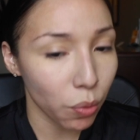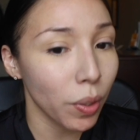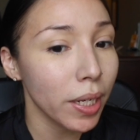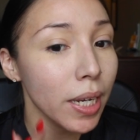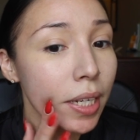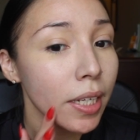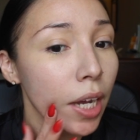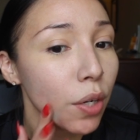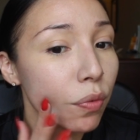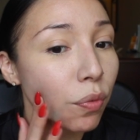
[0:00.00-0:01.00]
don't want any
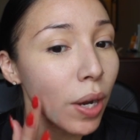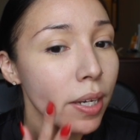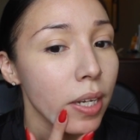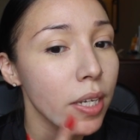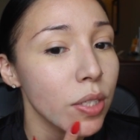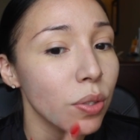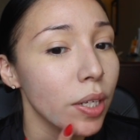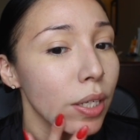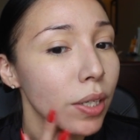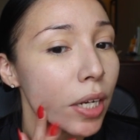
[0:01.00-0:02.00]
kind of redness or
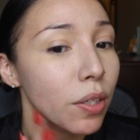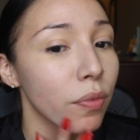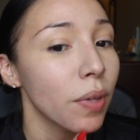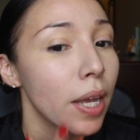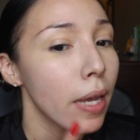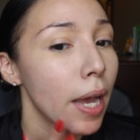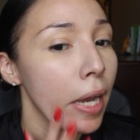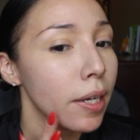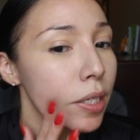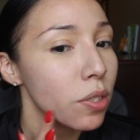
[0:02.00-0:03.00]
any kind of
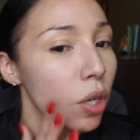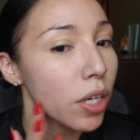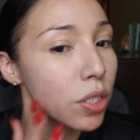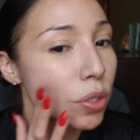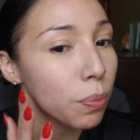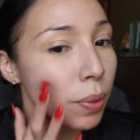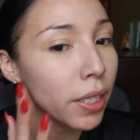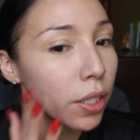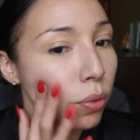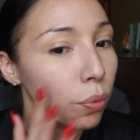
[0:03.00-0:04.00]
acne scars to
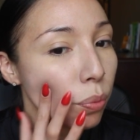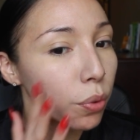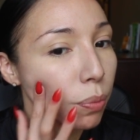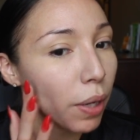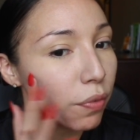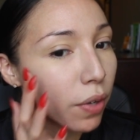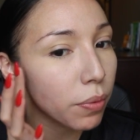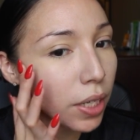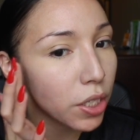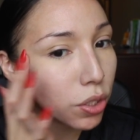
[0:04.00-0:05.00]
peek through my
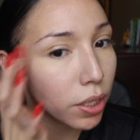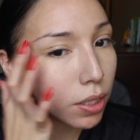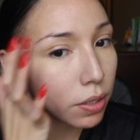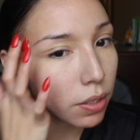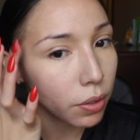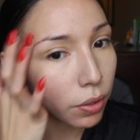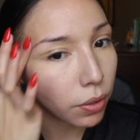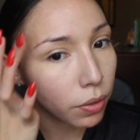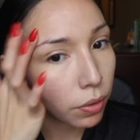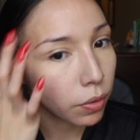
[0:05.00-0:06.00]
foundation and
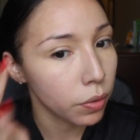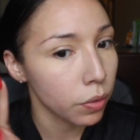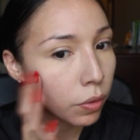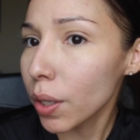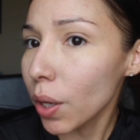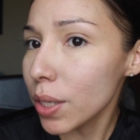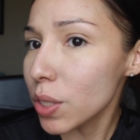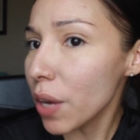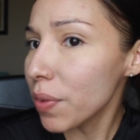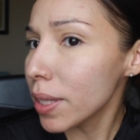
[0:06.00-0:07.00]
concealer. Alright,
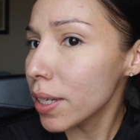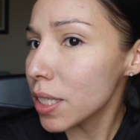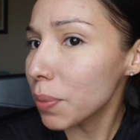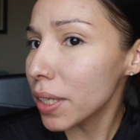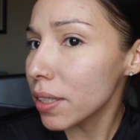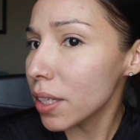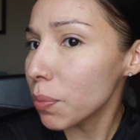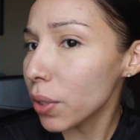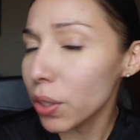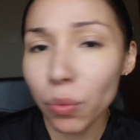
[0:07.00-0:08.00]
so everything is blended
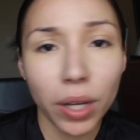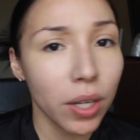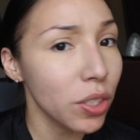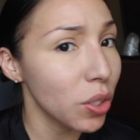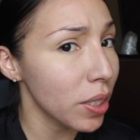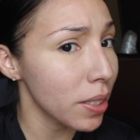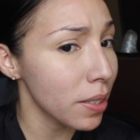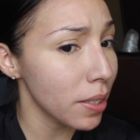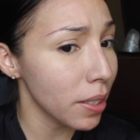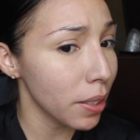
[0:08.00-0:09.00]
in pretty well. As you can
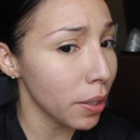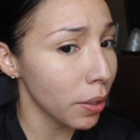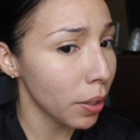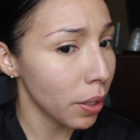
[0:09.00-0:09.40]
see,